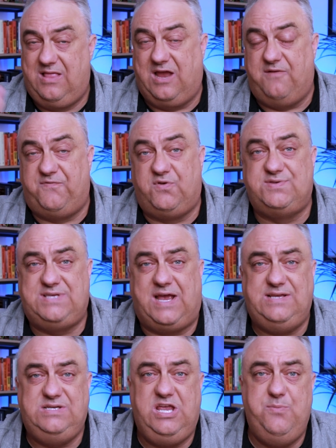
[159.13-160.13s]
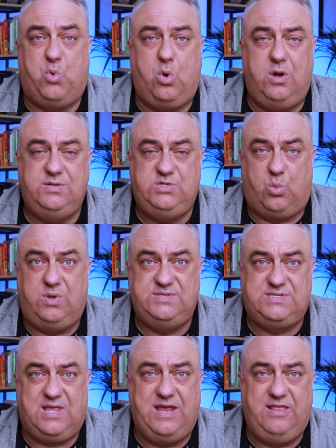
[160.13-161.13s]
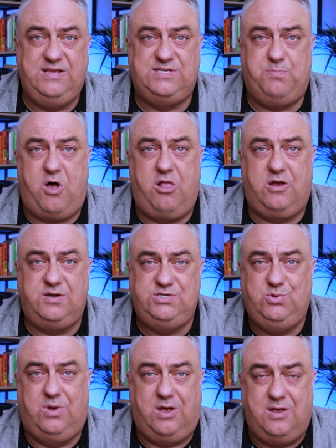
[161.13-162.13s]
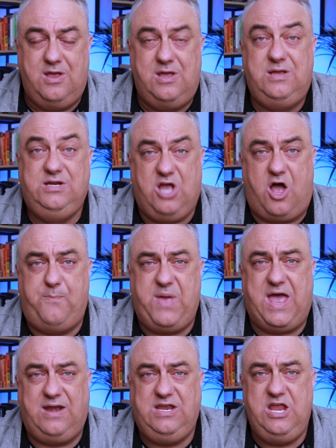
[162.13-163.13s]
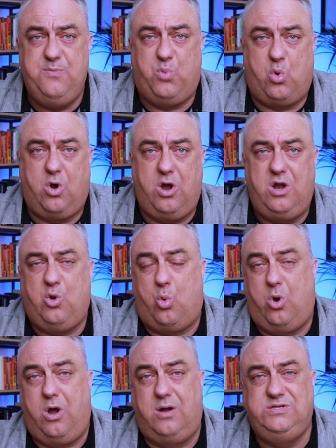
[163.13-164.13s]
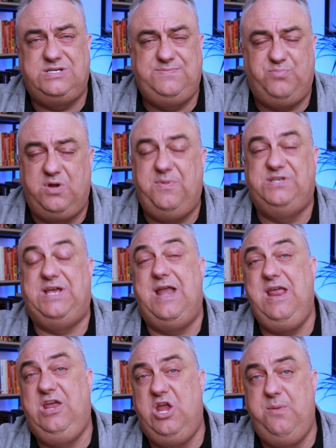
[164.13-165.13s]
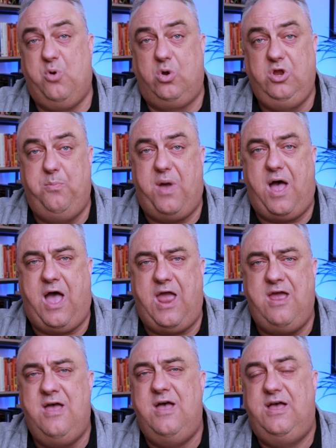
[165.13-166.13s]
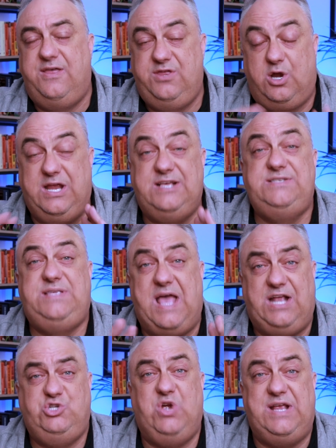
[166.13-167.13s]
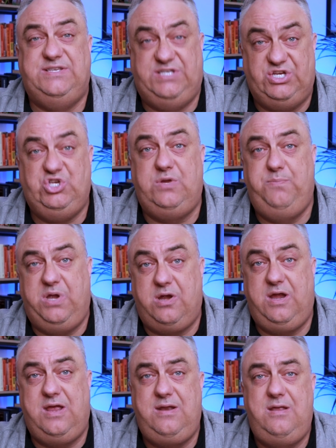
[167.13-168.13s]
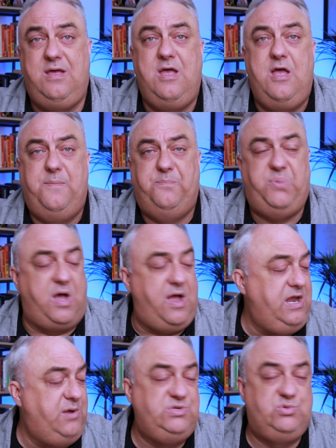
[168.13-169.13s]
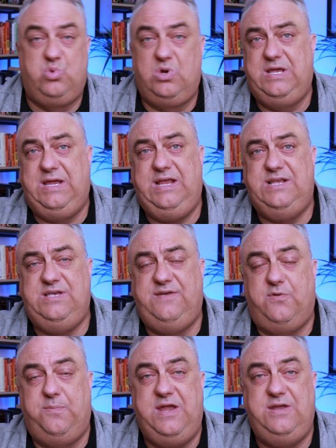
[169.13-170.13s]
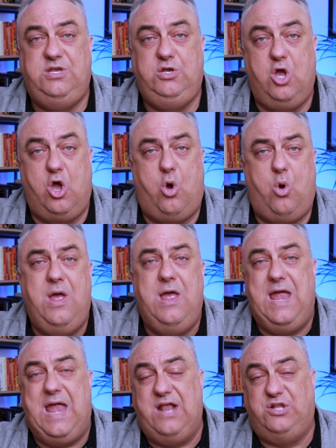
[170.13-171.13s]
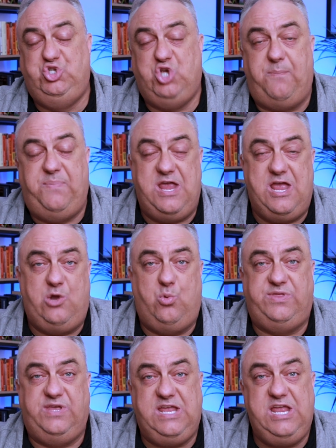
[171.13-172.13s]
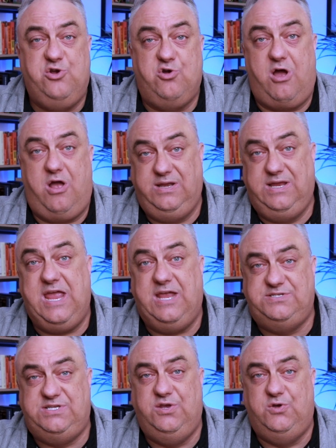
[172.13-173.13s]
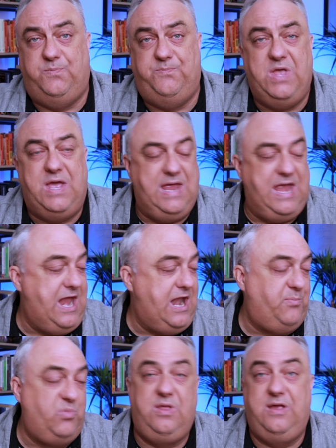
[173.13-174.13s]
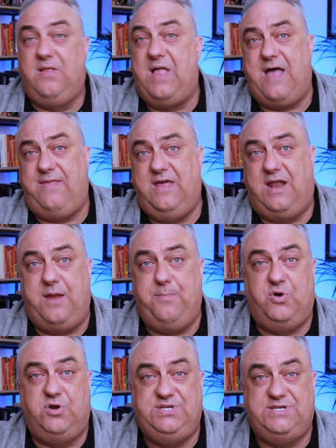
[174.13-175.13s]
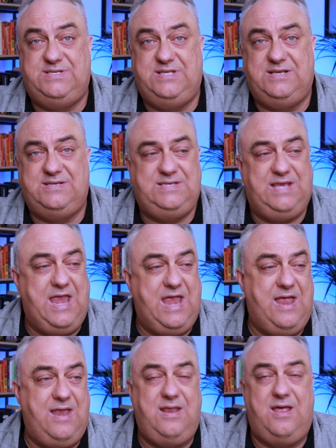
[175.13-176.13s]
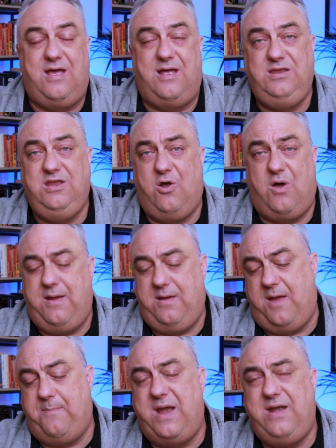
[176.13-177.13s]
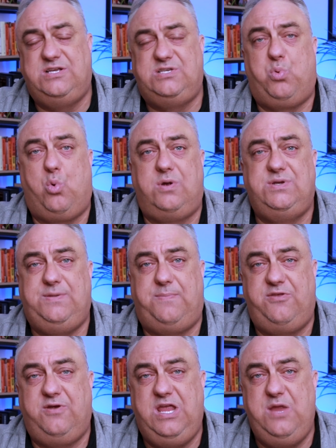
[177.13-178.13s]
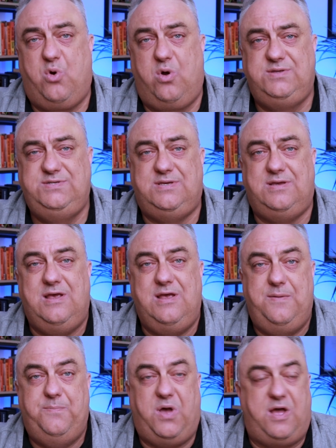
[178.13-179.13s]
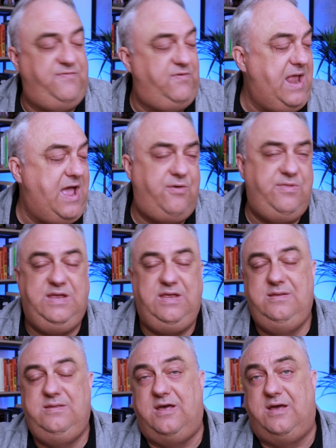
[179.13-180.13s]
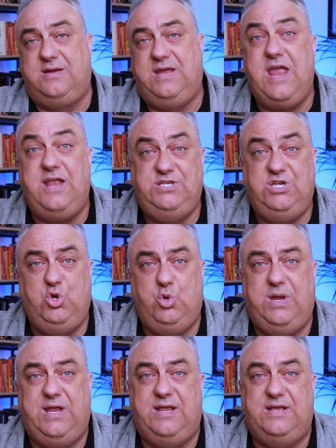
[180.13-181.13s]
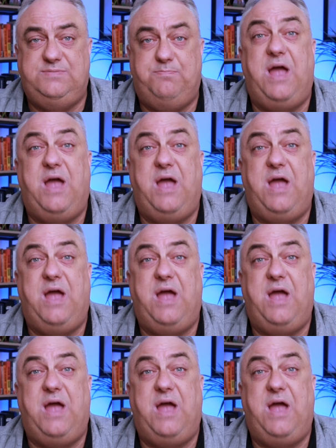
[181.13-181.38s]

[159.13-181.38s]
like a full size keyboard to one slightly smaller to a compact keyboard or just pretty much any keyboard you buy there is that transition period, but it was really easy for me to go and jump in with the Keychron K2. And I'm really glad that I purchased this. And, uh, you know, I, I, might explore some other keyboards, but for now, the, the K2 is